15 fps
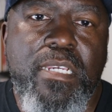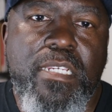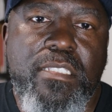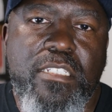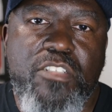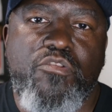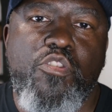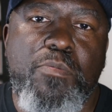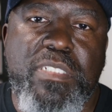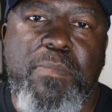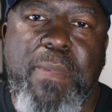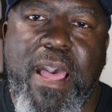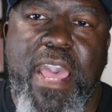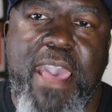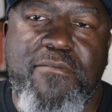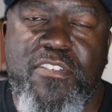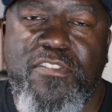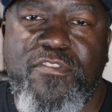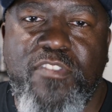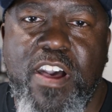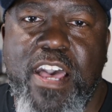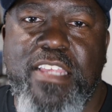This group is about having
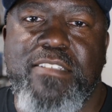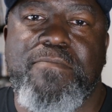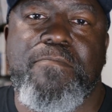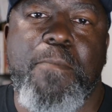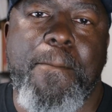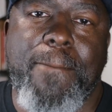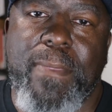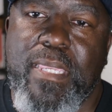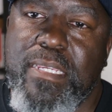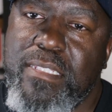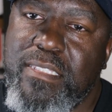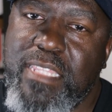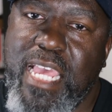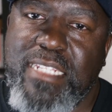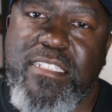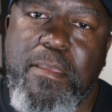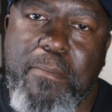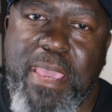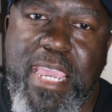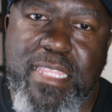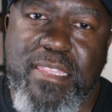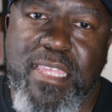fun. That's the
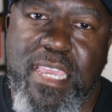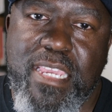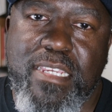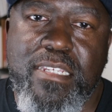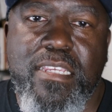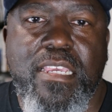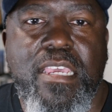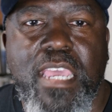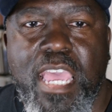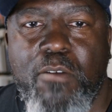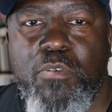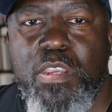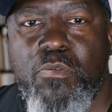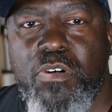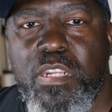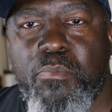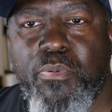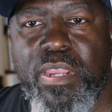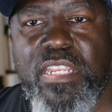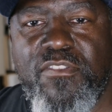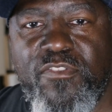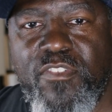main thing. And we want to
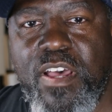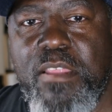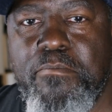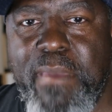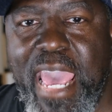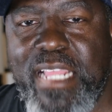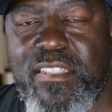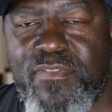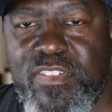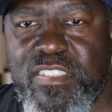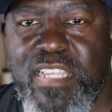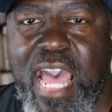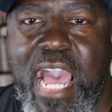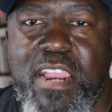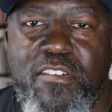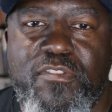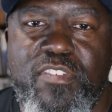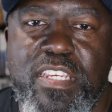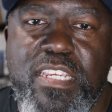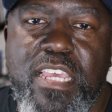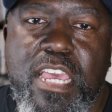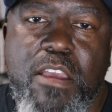bring the fun back to
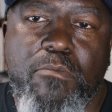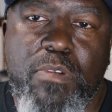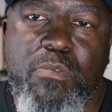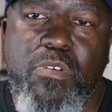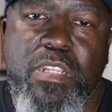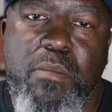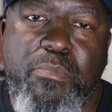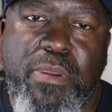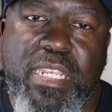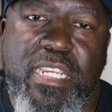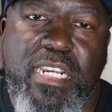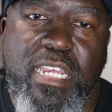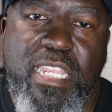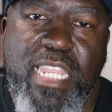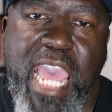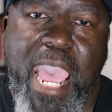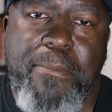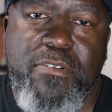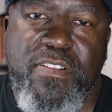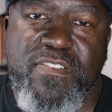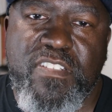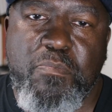photography. We want to bring the
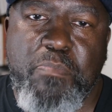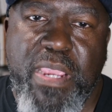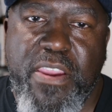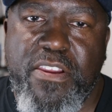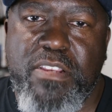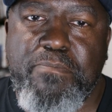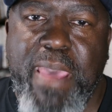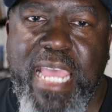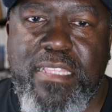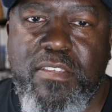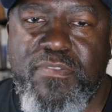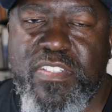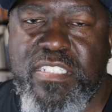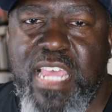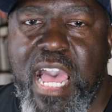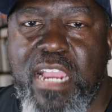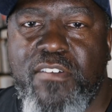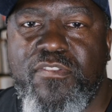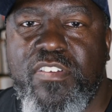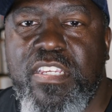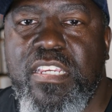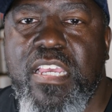collaborative spirit back to
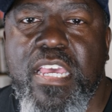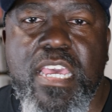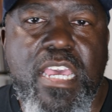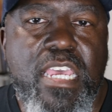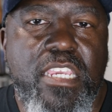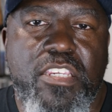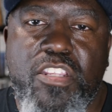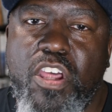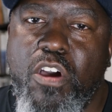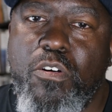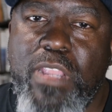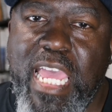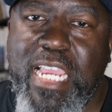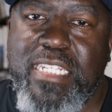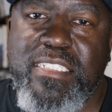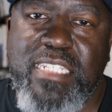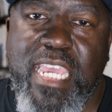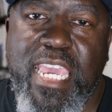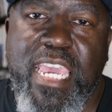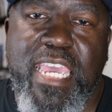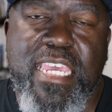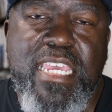photography. You know, like I
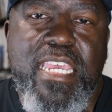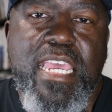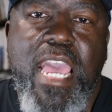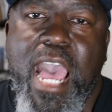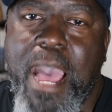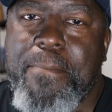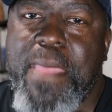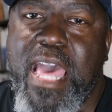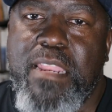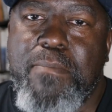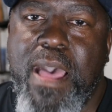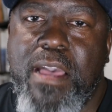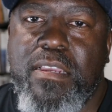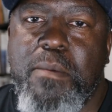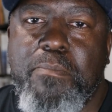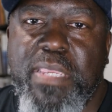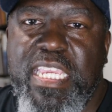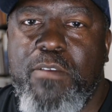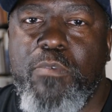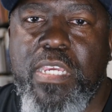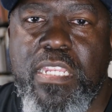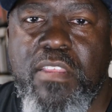said, I'm not about
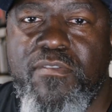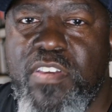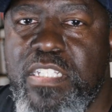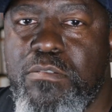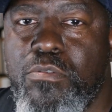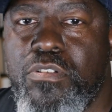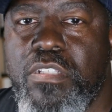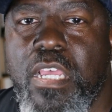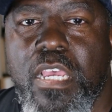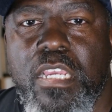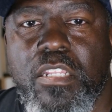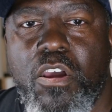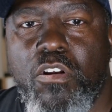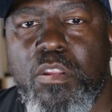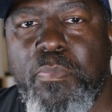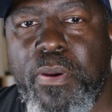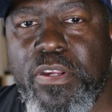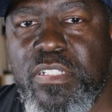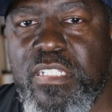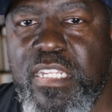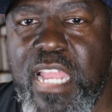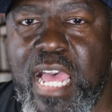competing with individuals. The only
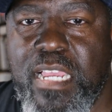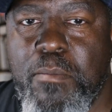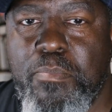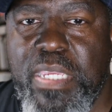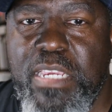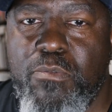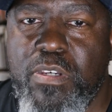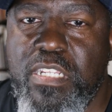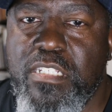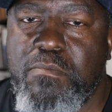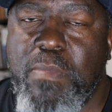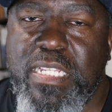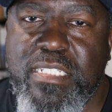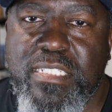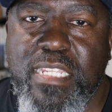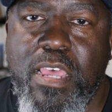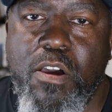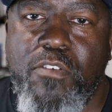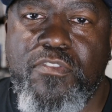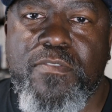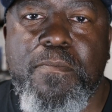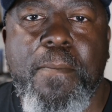person that I compete with is
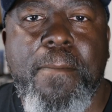myself.